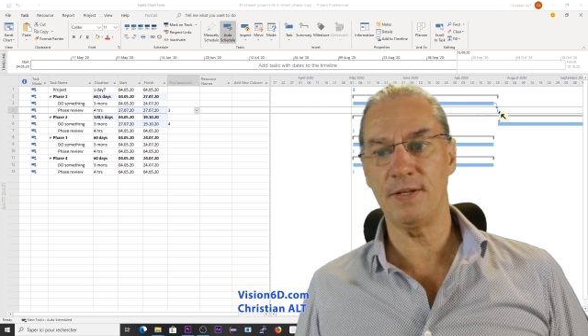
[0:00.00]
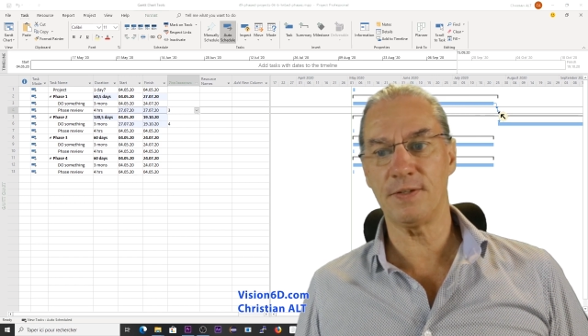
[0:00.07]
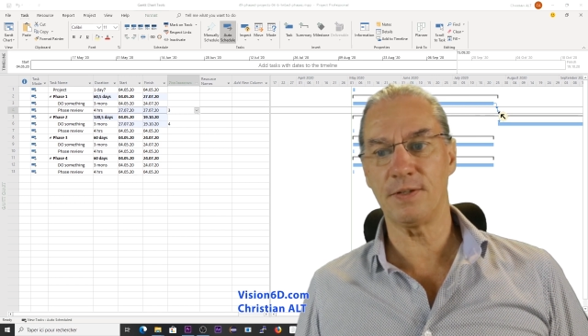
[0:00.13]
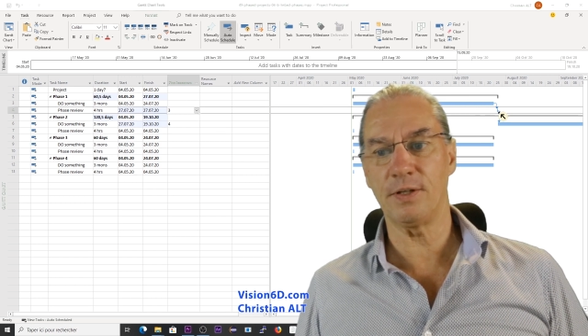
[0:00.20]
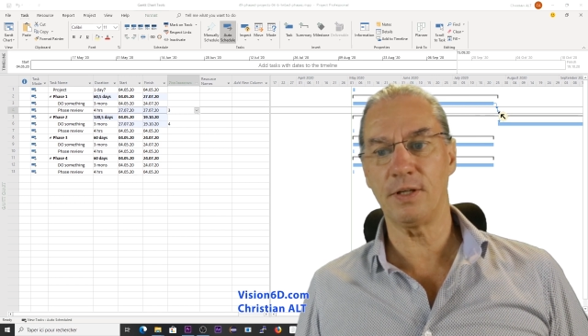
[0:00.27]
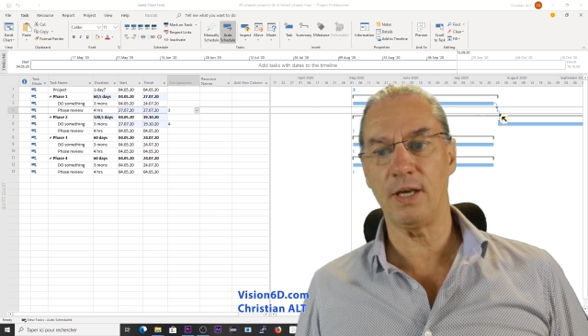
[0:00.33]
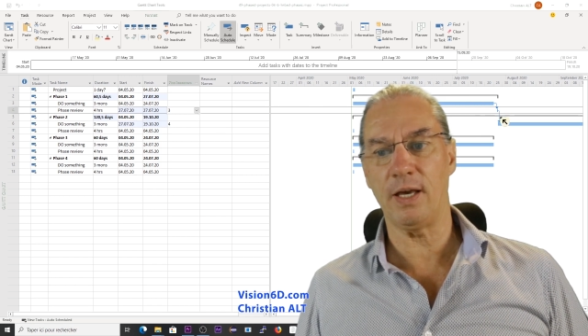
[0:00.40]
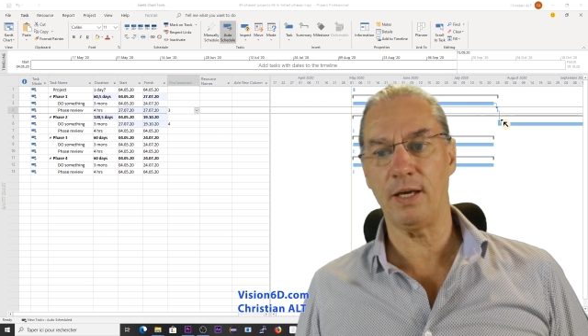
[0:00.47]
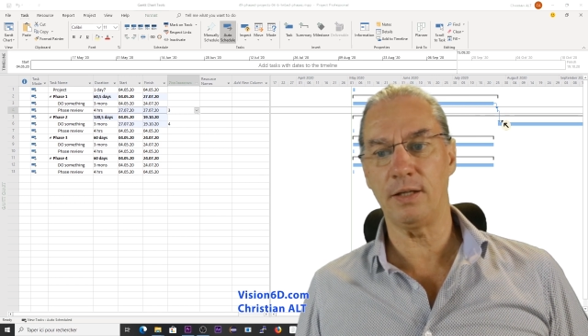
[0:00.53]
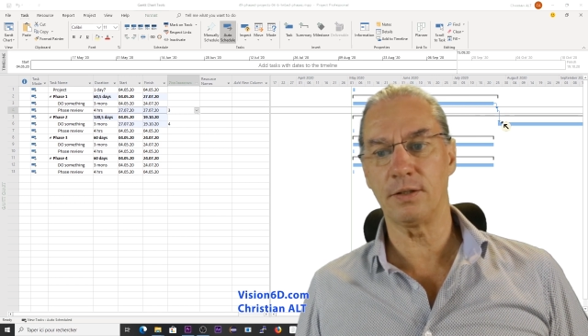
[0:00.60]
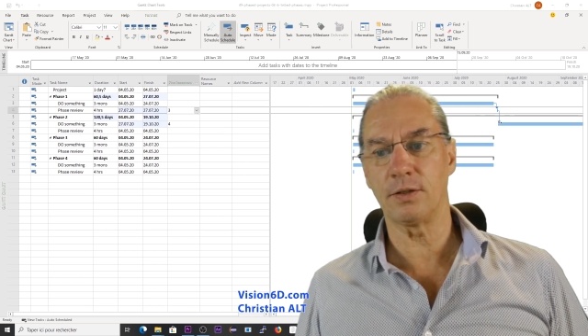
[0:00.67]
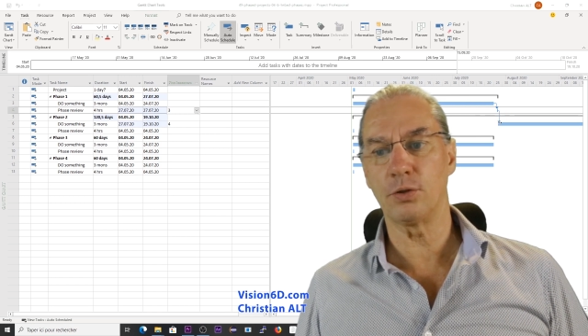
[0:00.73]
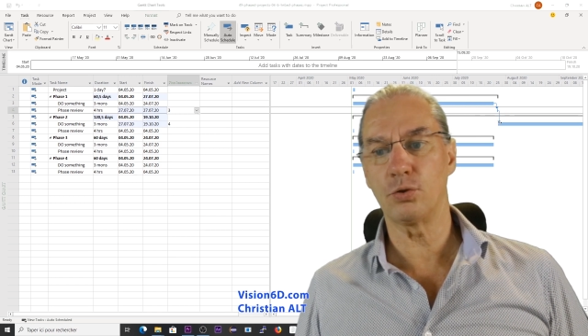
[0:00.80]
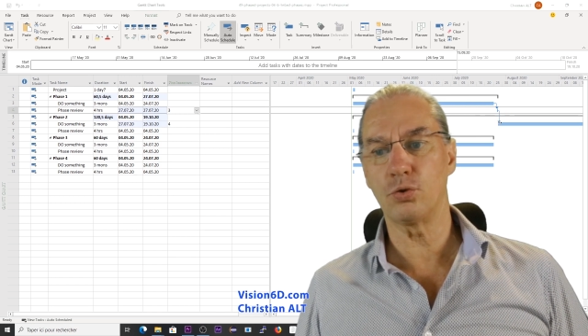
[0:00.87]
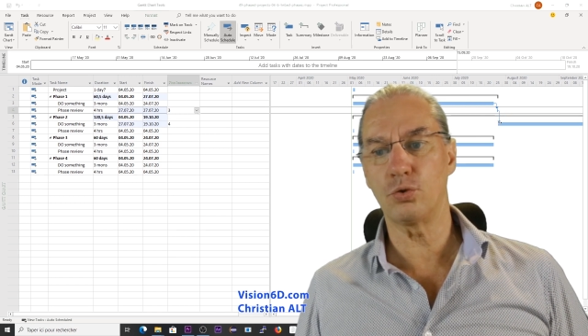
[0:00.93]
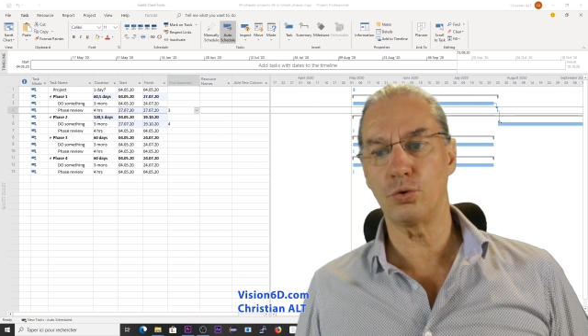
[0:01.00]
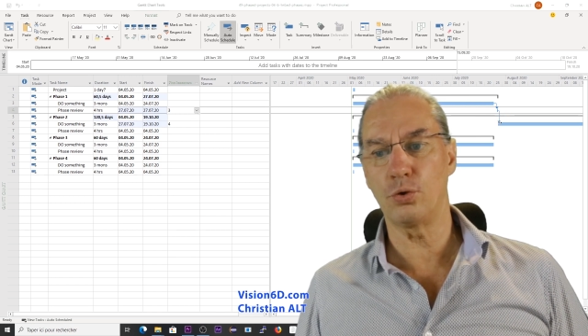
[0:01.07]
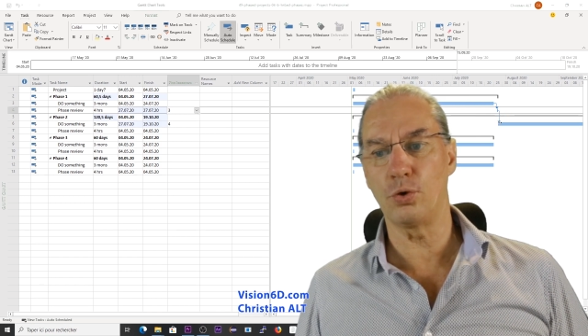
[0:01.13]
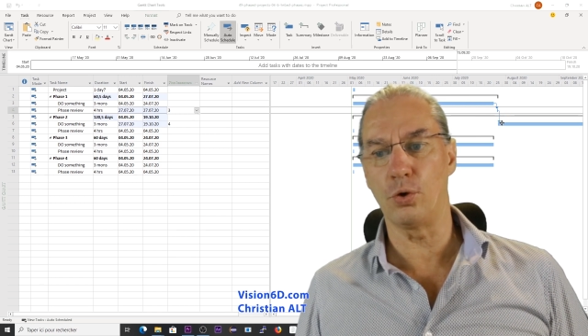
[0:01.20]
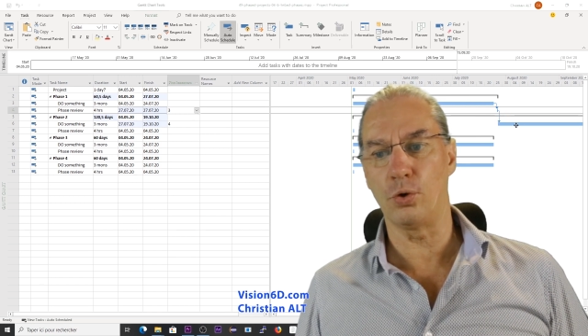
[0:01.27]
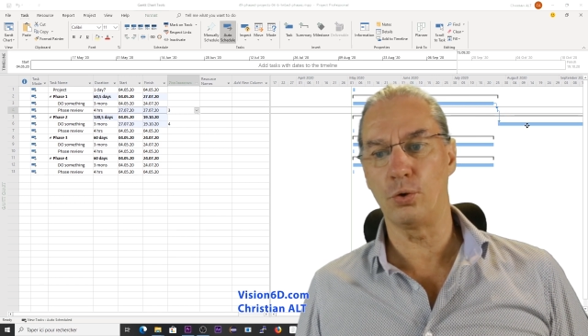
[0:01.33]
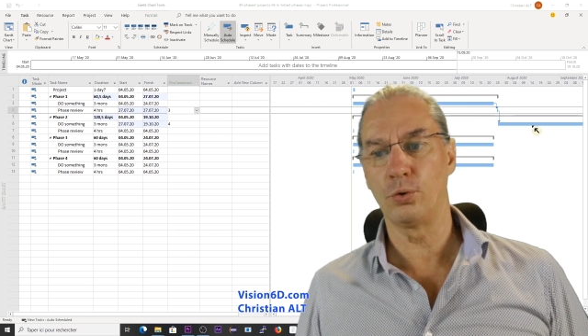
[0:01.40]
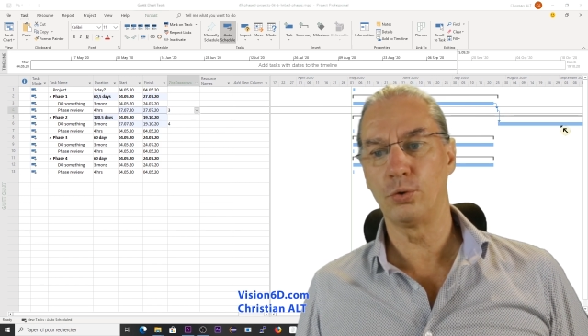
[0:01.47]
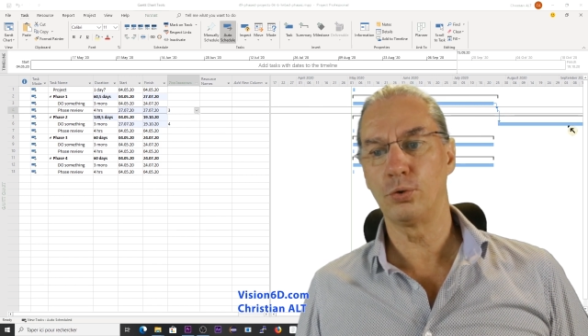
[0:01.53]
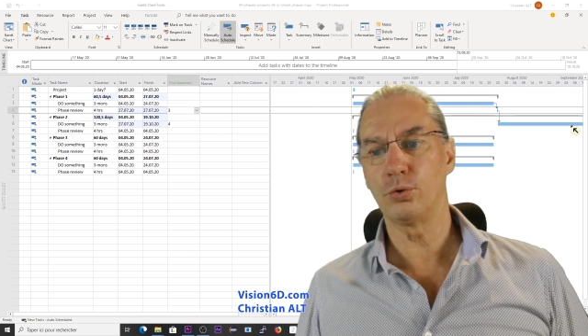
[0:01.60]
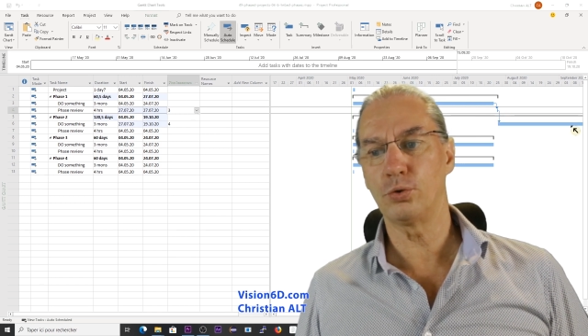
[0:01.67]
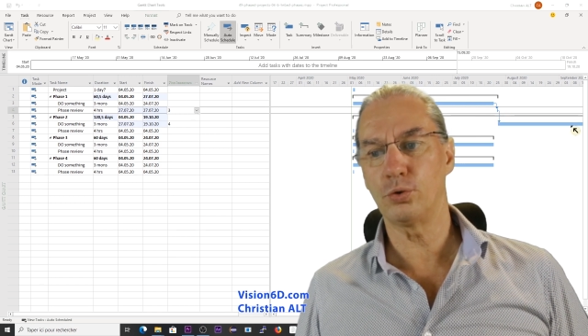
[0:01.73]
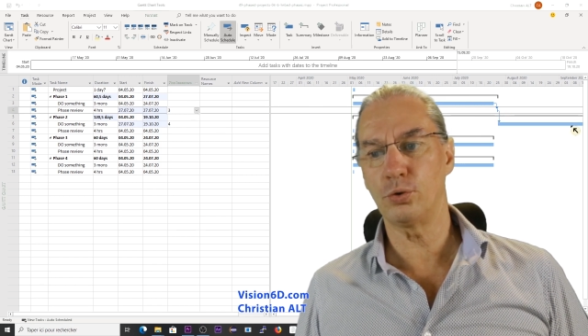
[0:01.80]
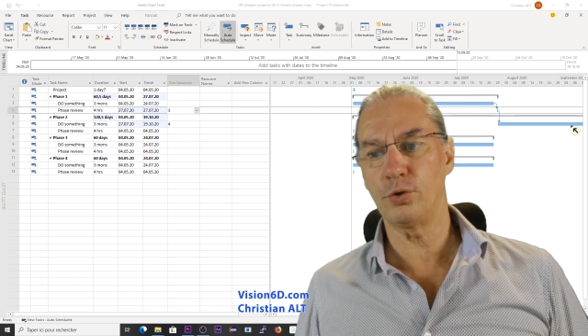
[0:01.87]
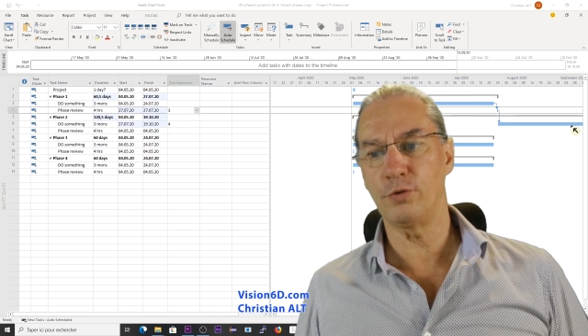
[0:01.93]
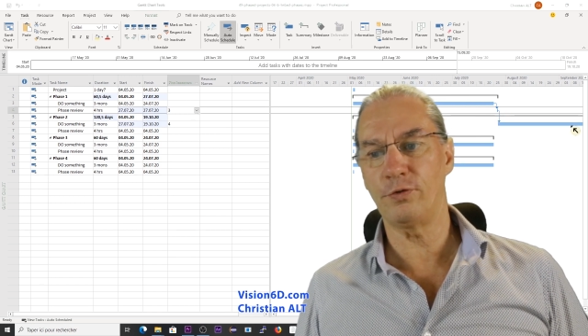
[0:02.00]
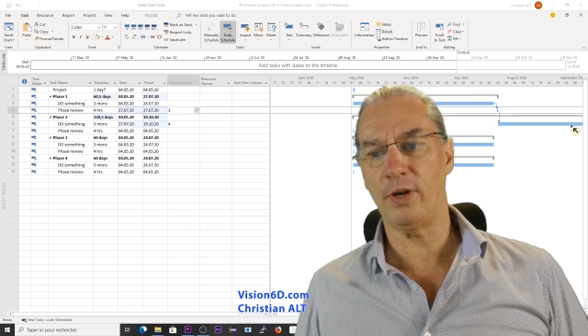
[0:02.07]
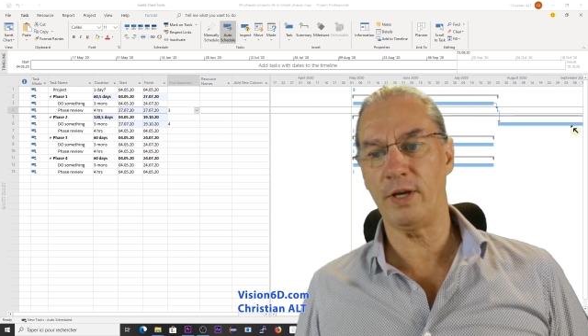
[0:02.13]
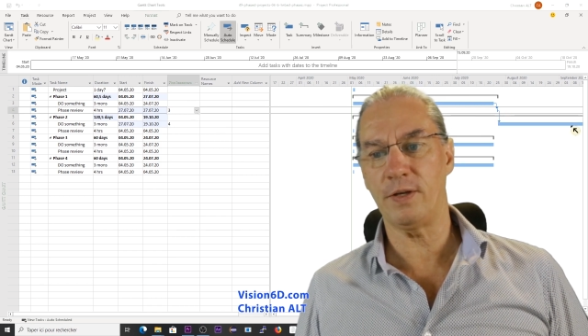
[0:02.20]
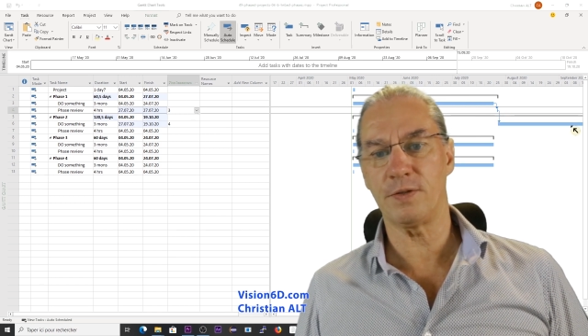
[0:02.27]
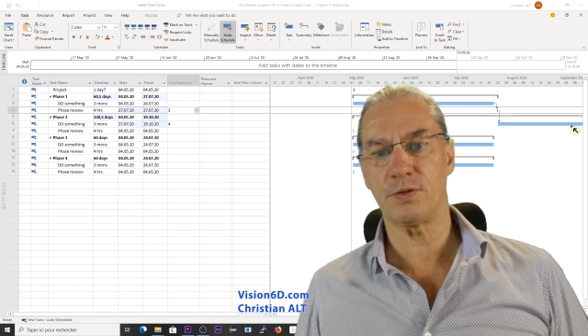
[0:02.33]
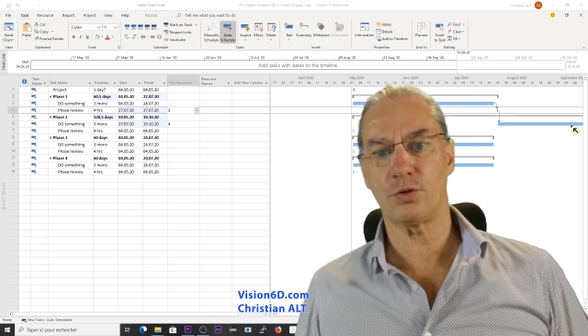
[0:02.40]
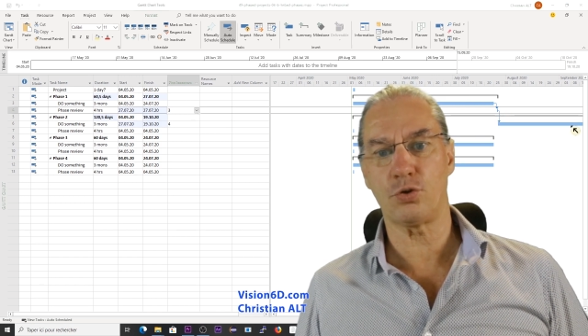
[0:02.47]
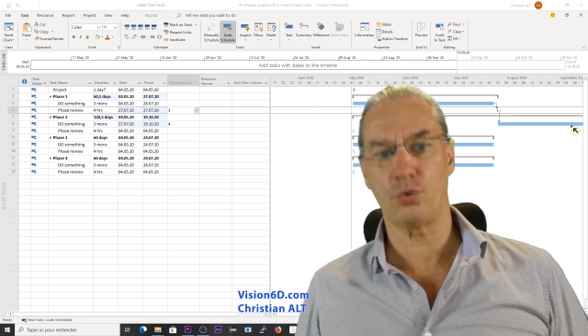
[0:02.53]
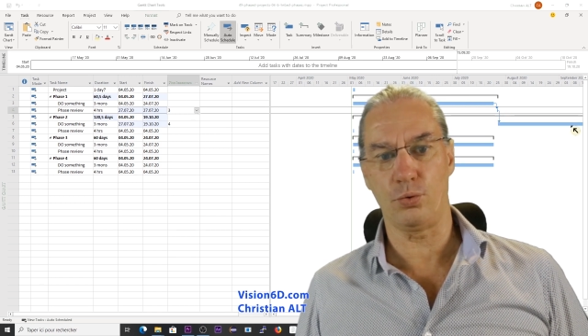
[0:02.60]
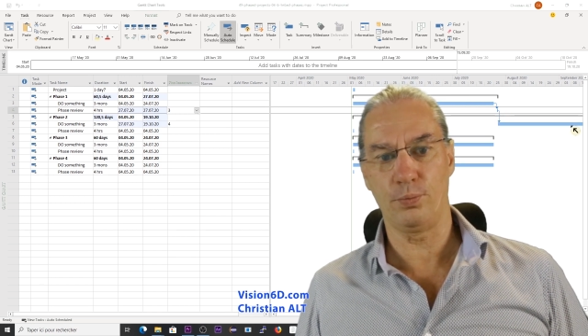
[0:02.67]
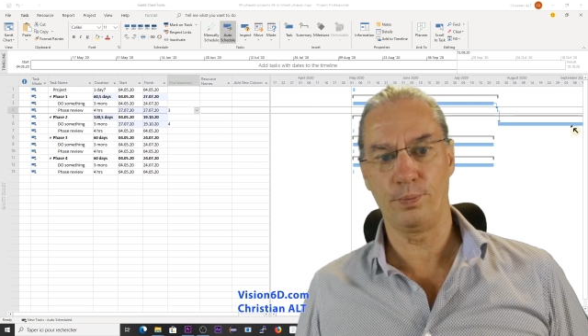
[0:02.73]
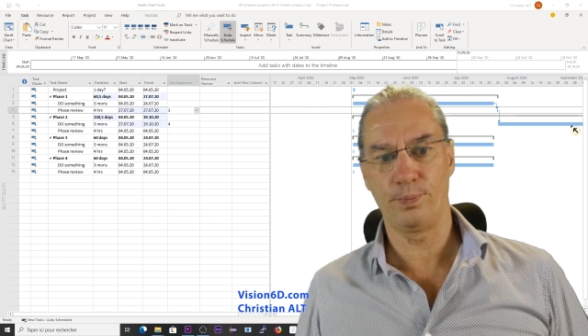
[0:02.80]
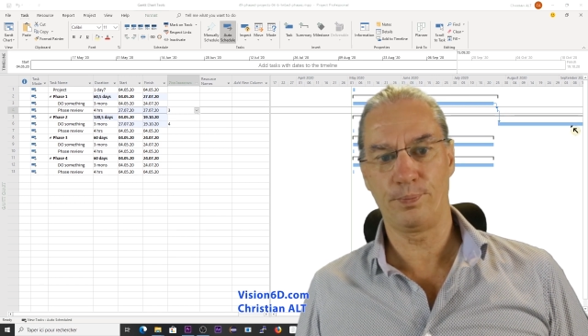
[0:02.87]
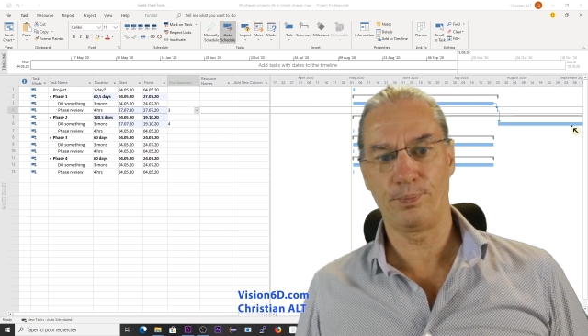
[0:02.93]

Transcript: is the gate to go to the phase two.